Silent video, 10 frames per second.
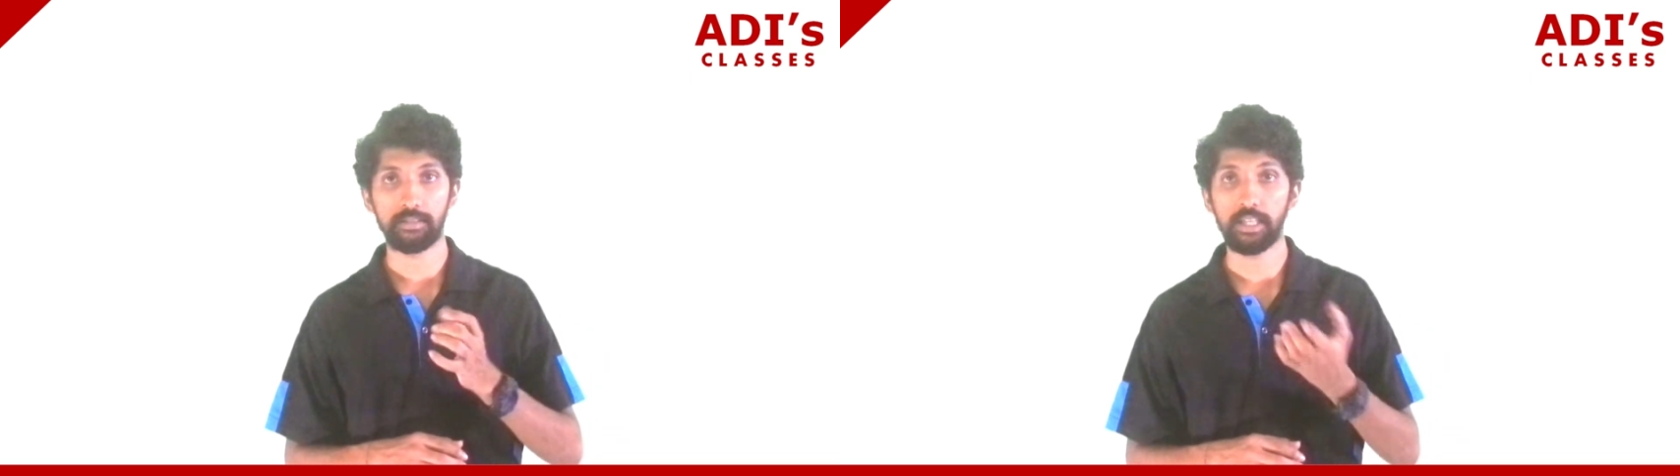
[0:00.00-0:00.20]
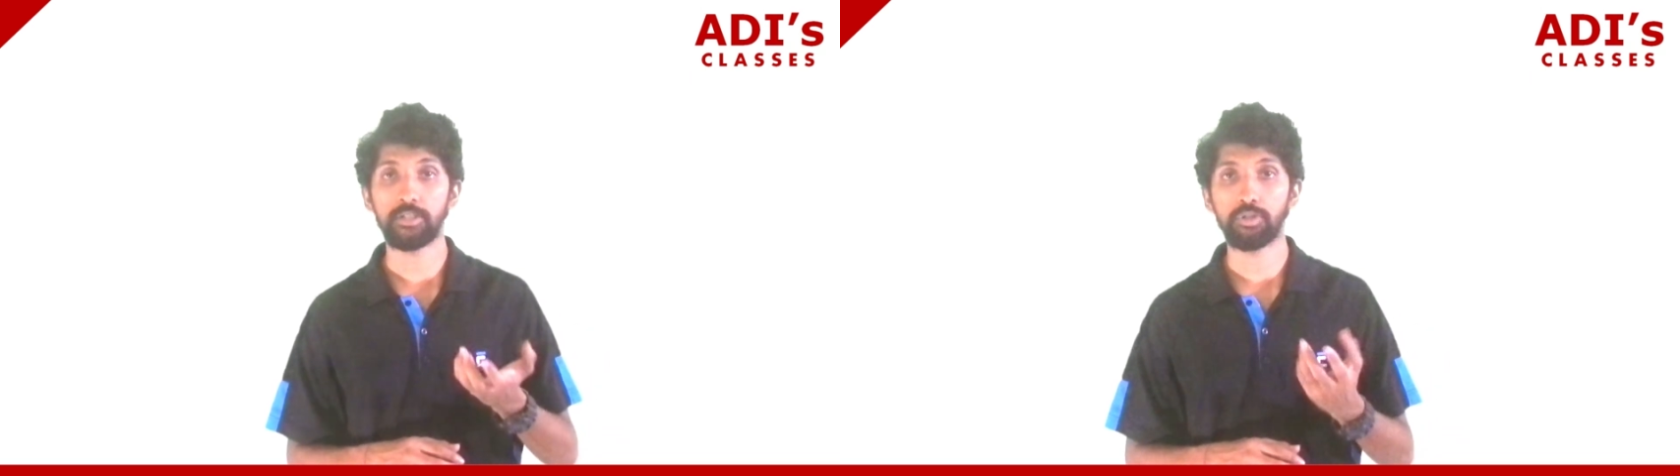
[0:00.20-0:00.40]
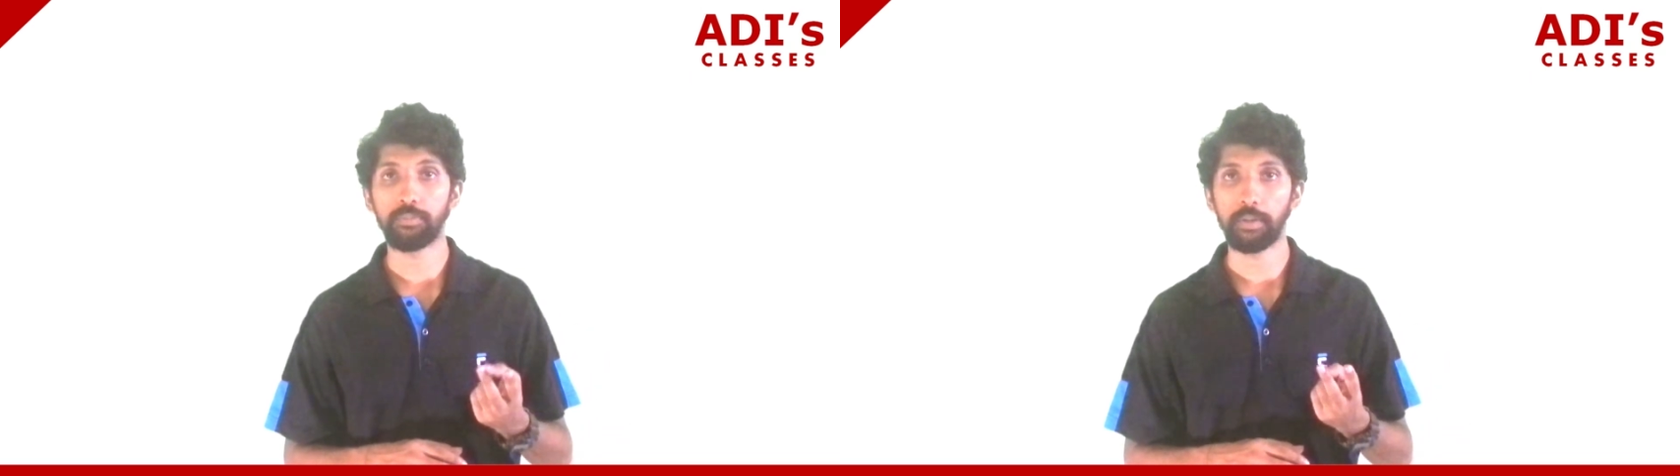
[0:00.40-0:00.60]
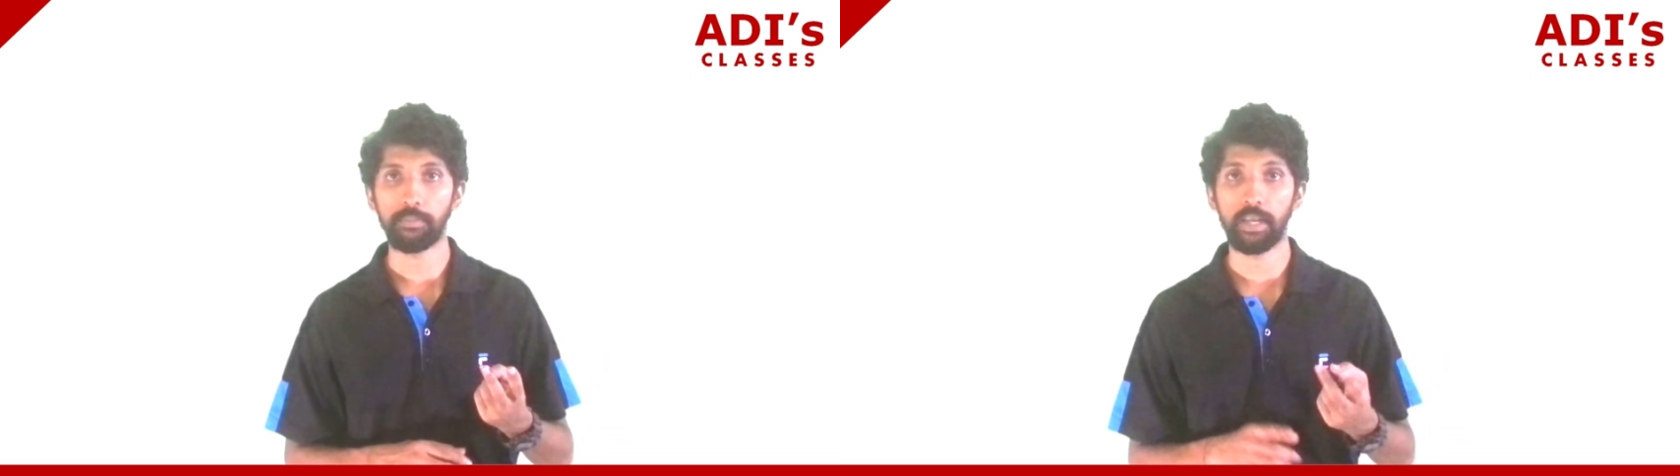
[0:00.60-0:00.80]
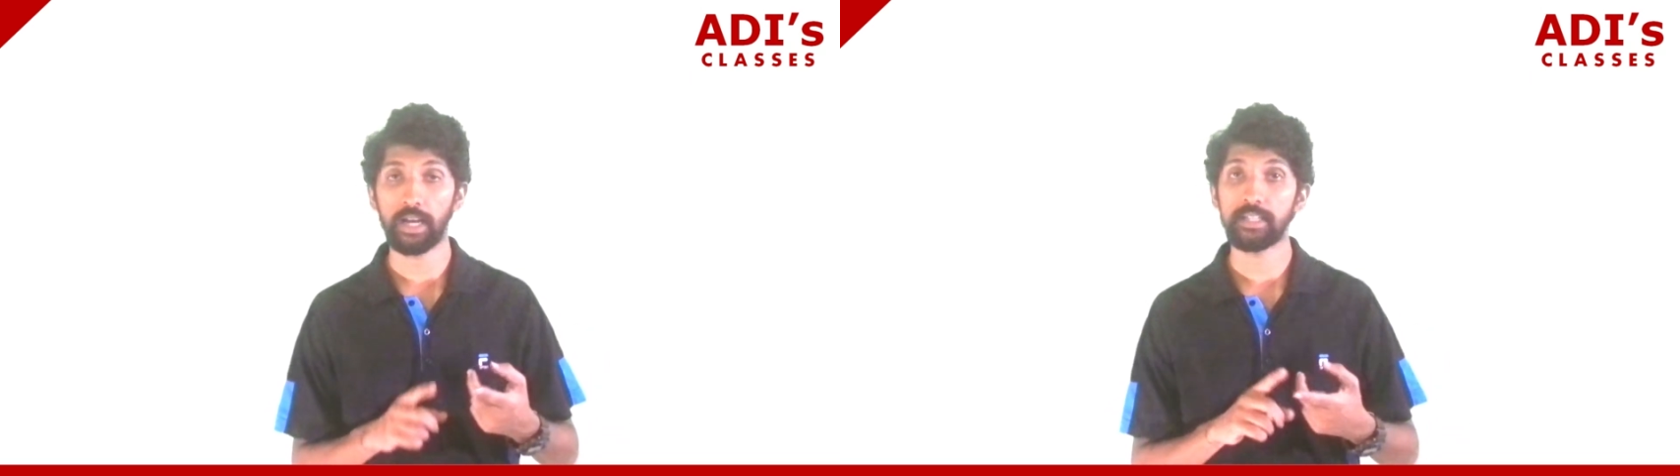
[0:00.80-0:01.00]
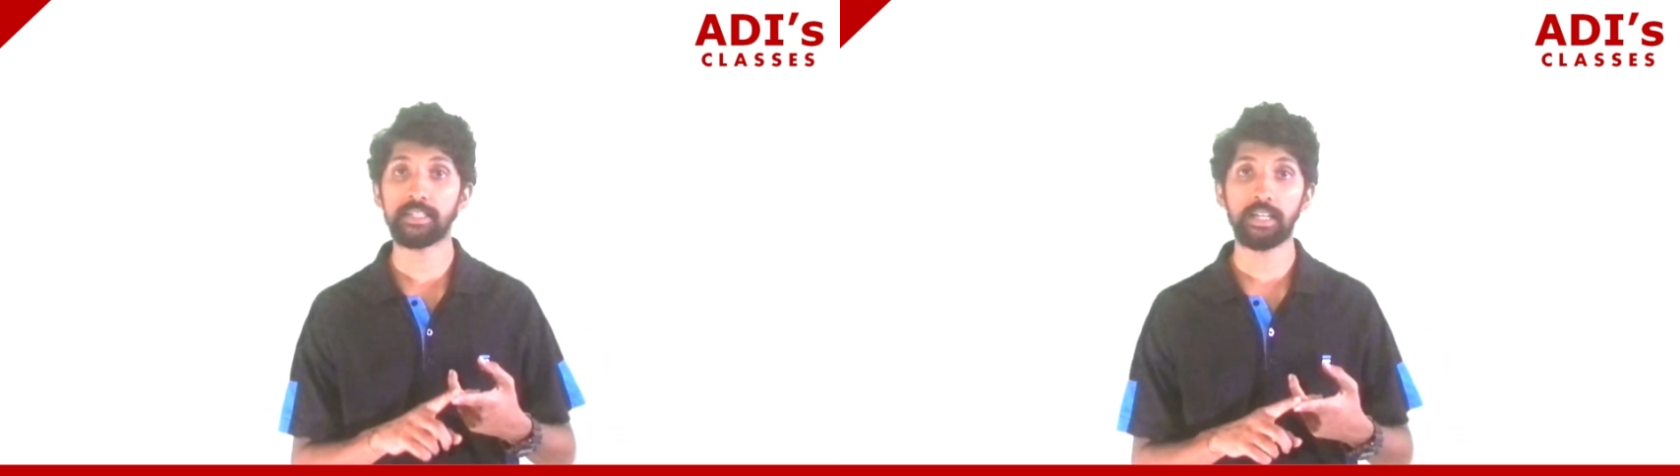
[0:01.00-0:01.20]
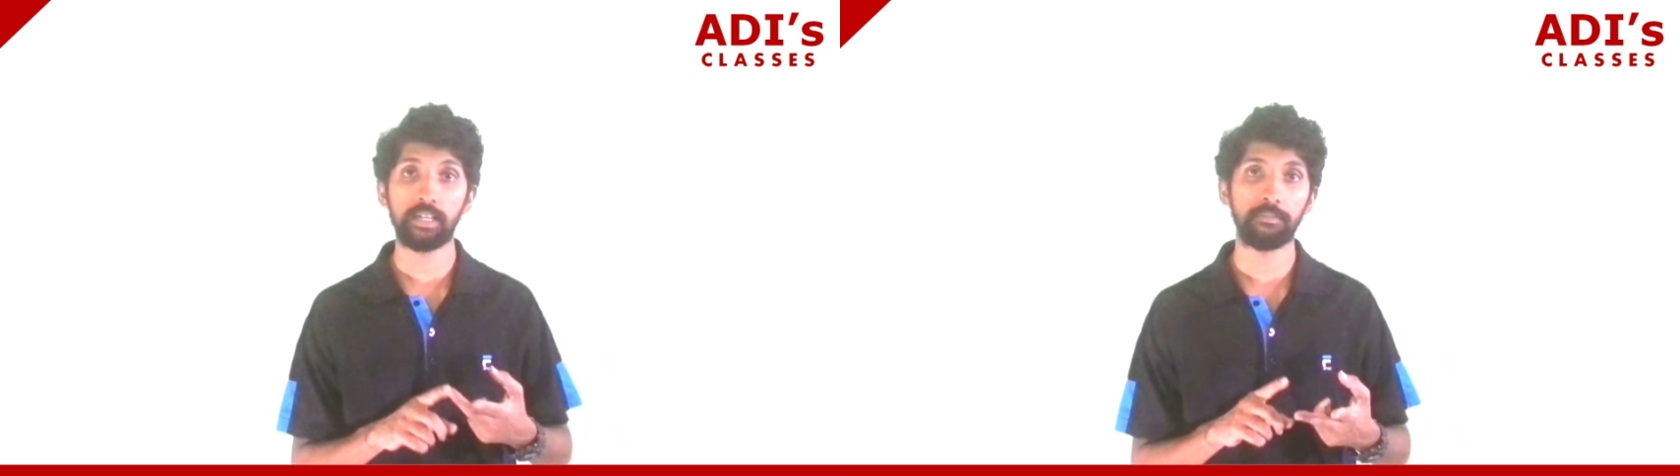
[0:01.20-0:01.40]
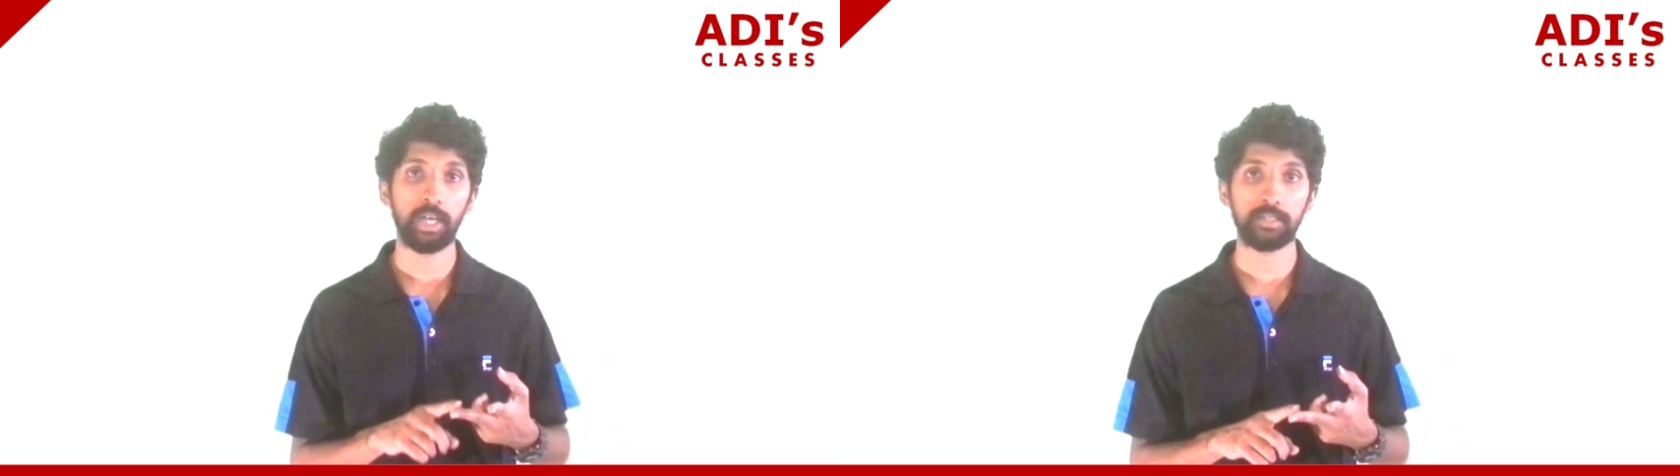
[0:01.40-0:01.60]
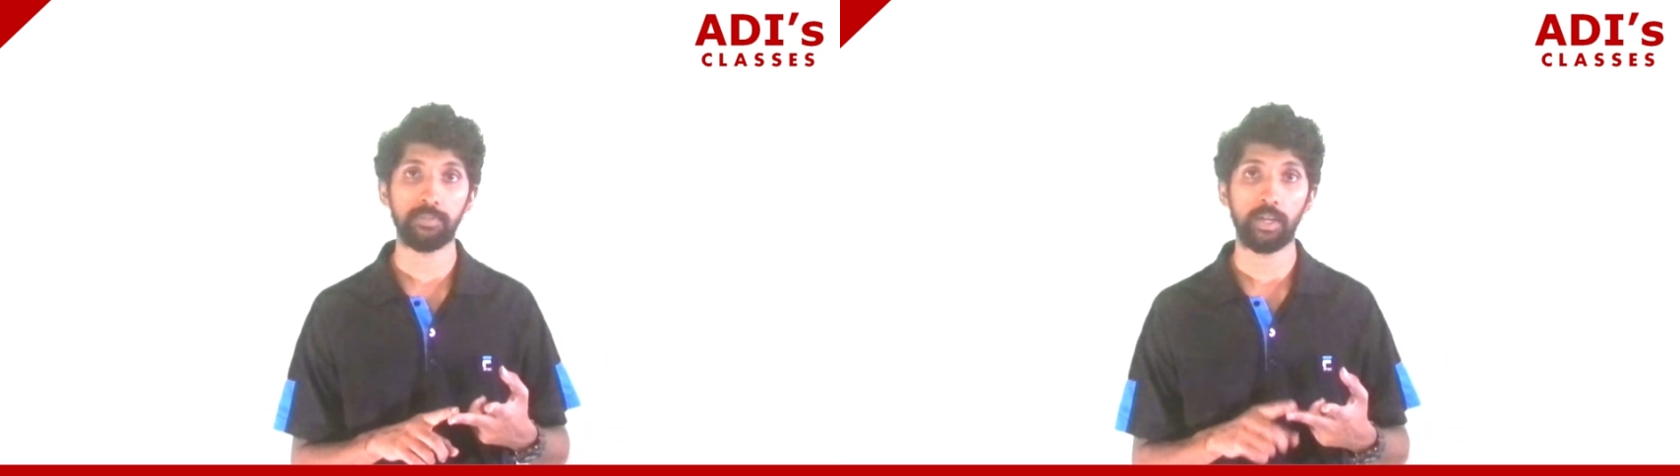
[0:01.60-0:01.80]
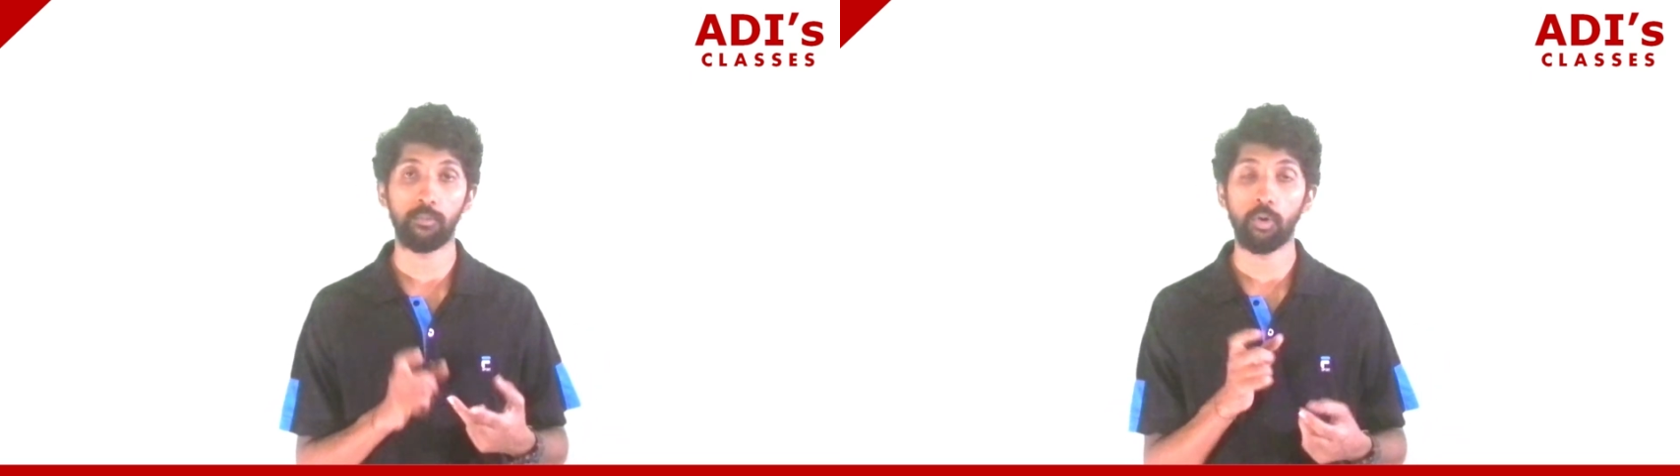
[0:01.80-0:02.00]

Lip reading: these two people, Einstein and Max Planck,